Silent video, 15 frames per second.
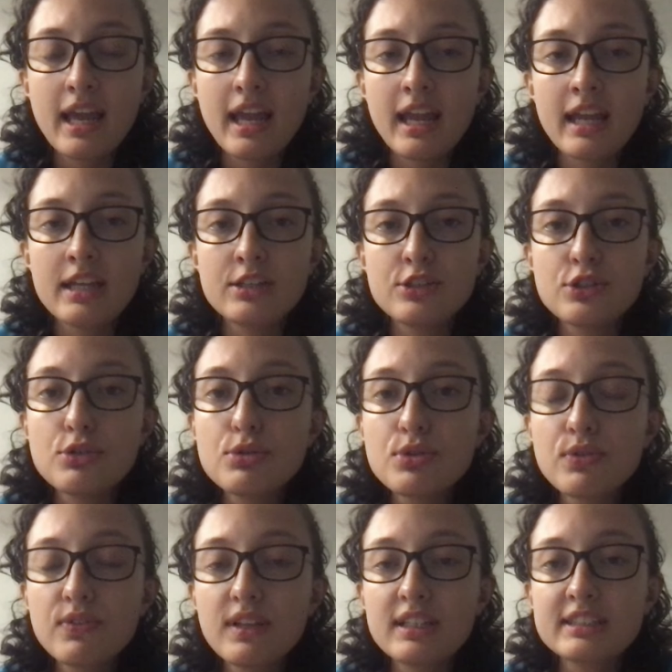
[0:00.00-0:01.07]
And due to
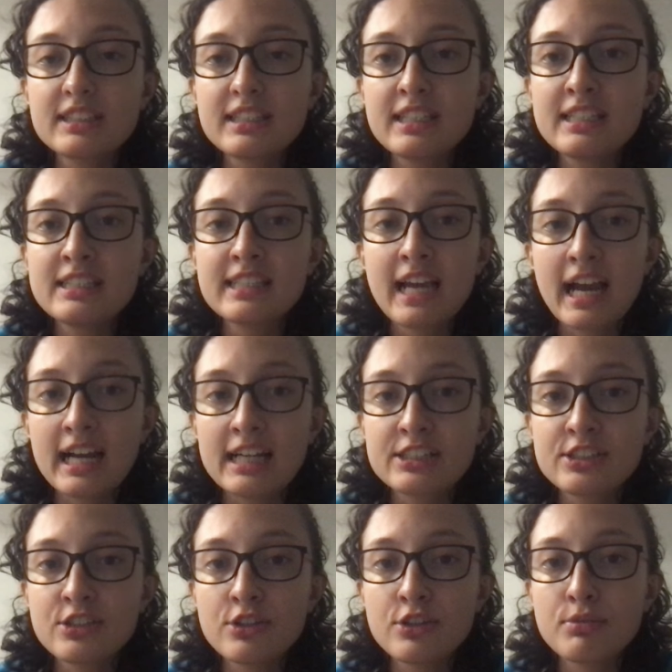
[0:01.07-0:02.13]
fluoxetine's
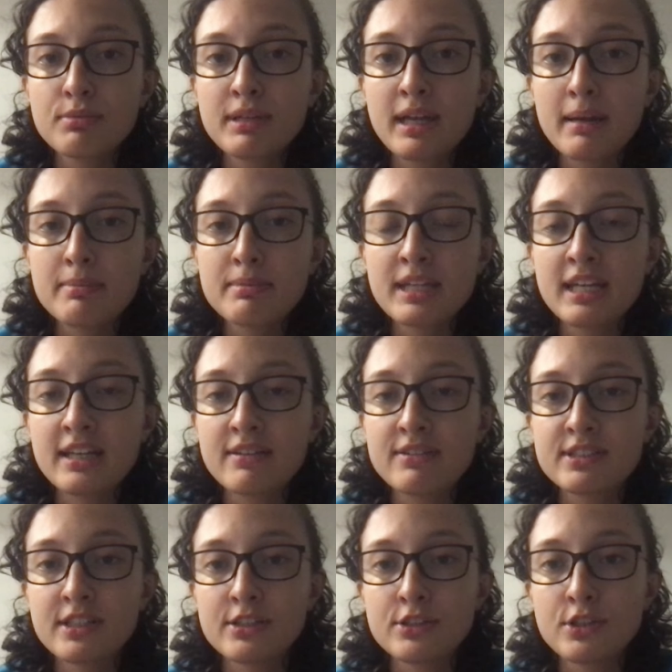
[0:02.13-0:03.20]
action on the reuptake of
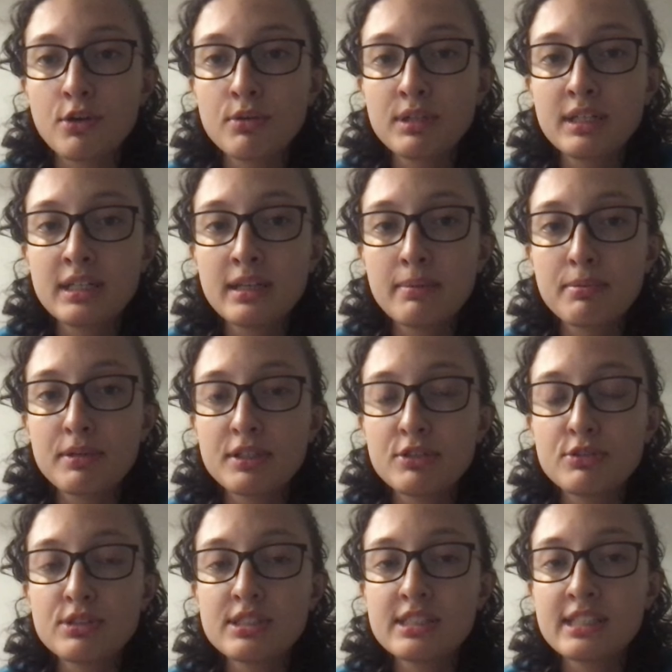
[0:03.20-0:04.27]
serotonin, it
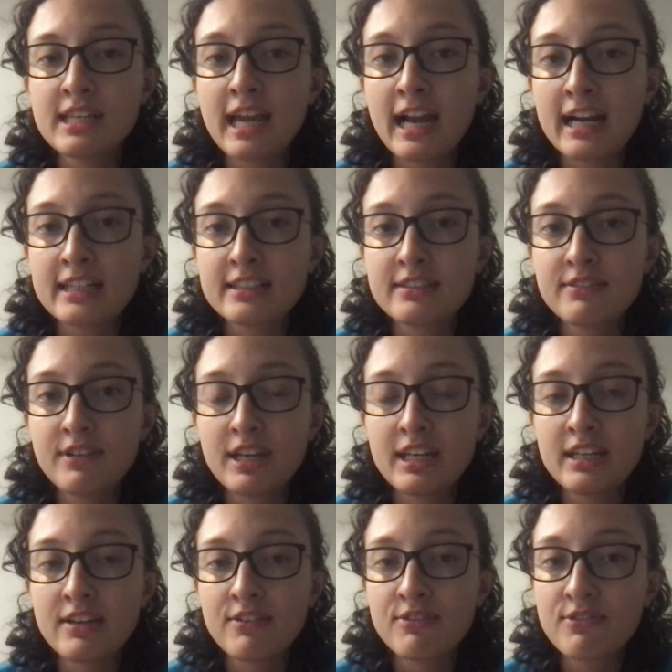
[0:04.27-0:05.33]
produces an
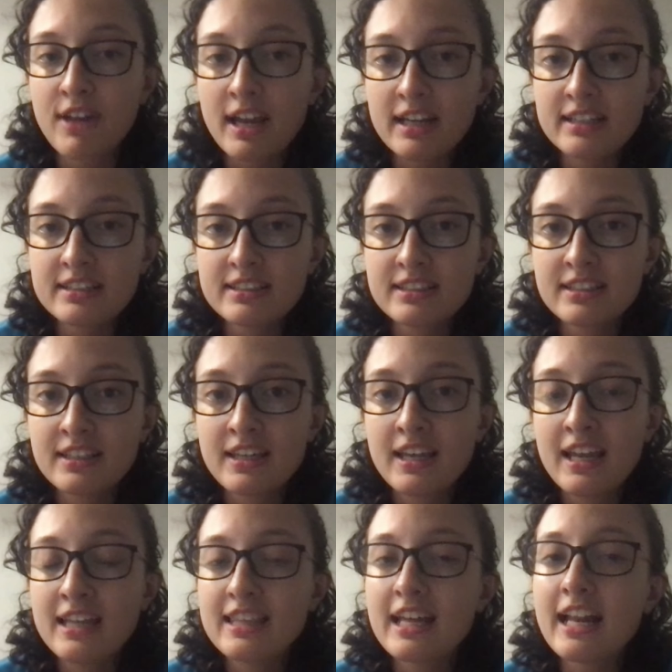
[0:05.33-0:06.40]
activating effect.
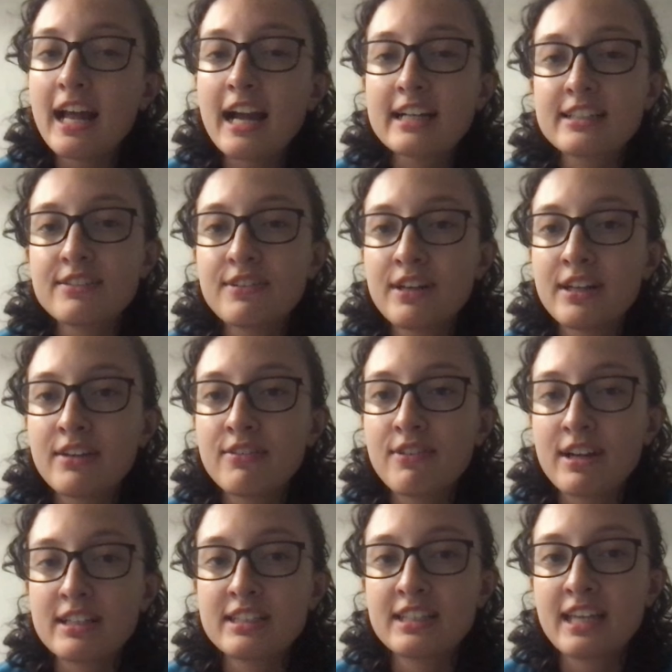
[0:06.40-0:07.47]
That activating
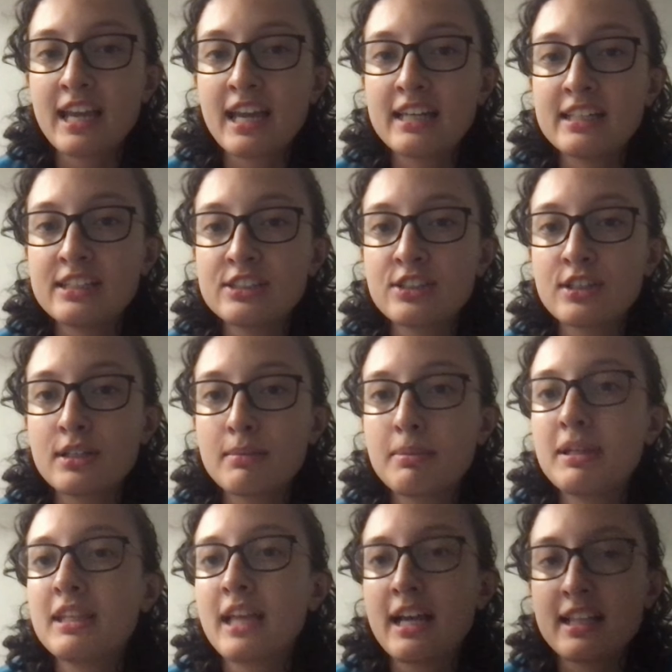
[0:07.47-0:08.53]
effect again is going to
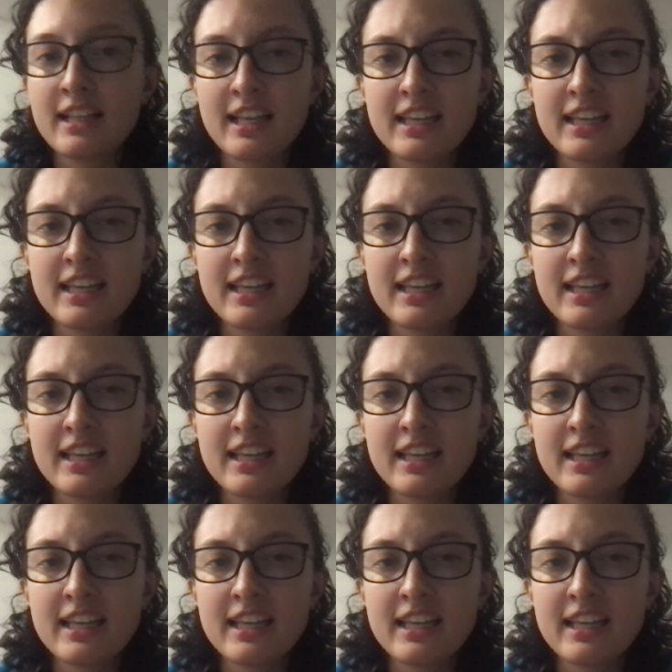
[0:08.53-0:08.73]
be that